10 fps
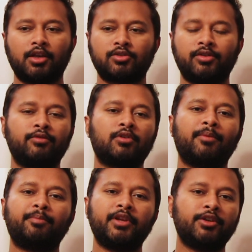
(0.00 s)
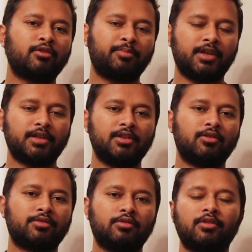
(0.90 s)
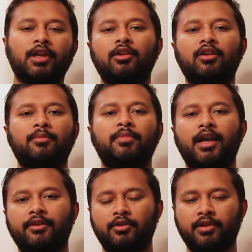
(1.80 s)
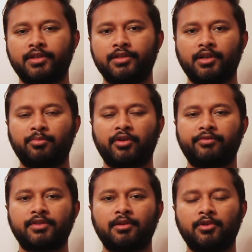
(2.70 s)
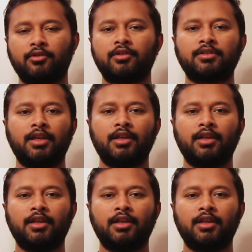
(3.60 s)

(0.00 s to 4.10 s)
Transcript: So if you complete your PhD also, you cannot apply for assistant professor, because